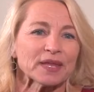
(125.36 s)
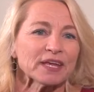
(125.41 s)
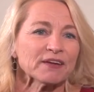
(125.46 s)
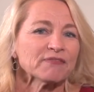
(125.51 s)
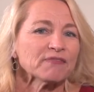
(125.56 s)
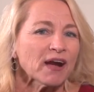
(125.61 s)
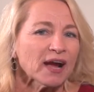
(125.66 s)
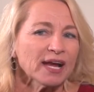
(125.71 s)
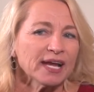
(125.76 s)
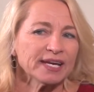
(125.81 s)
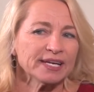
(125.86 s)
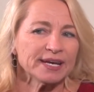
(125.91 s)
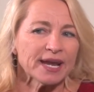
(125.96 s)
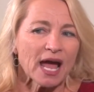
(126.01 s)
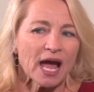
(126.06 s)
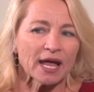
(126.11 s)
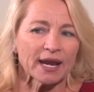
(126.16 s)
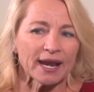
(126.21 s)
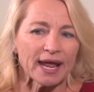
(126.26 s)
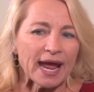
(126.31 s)
If I had
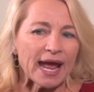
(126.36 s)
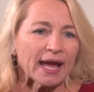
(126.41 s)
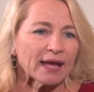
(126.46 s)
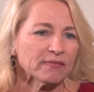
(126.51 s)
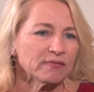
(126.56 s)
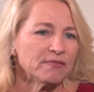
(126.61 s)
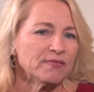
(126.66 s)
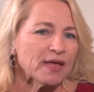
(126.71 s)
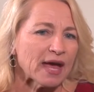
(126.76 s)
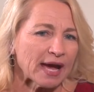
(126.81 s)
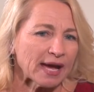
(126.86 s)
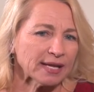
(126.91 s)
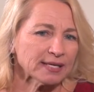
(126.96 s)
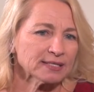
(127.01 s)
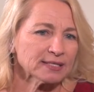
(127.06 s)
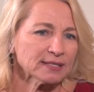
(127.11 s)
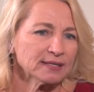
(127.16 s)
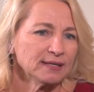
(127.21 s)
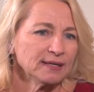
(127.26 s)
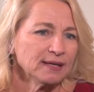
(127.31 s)
not had
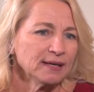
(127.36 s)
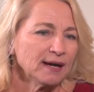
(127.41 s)
that,